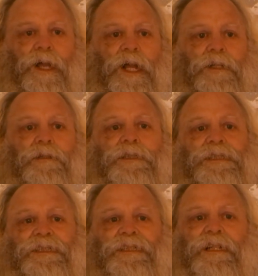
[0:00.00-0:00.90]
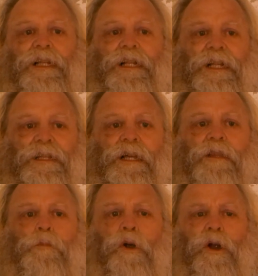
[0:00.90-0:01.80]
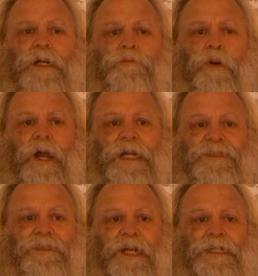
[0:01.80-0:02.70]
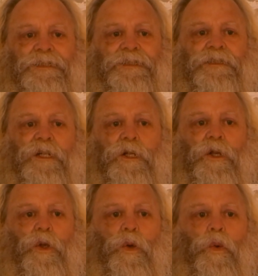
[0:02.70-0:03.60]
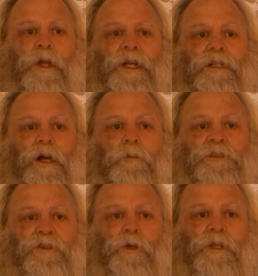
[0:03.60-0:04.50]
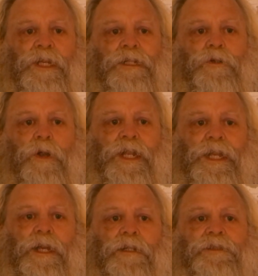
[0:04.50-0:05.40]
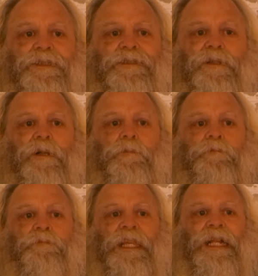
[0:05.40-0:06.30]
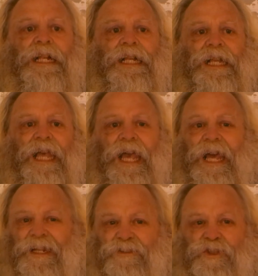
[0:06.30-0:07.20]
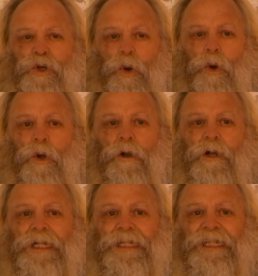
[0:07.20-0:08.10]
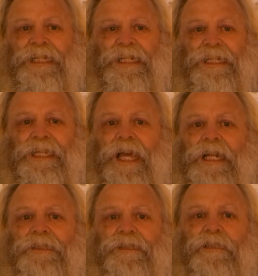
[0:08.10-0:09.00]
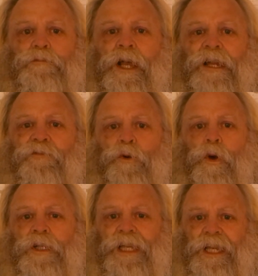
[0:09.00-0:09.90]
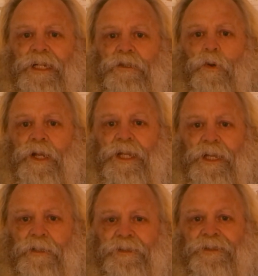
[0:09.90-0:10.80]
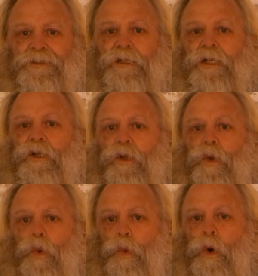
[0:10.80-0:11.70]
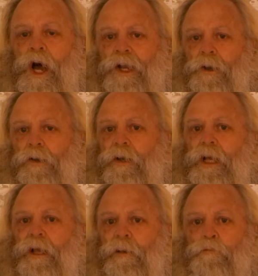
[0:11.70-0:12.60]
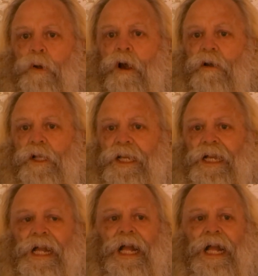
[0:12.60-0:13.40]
that. Now, the brewing process, when it comes to the ingredients, at its core, Guinness is made of 4 key ingredients: water, barley,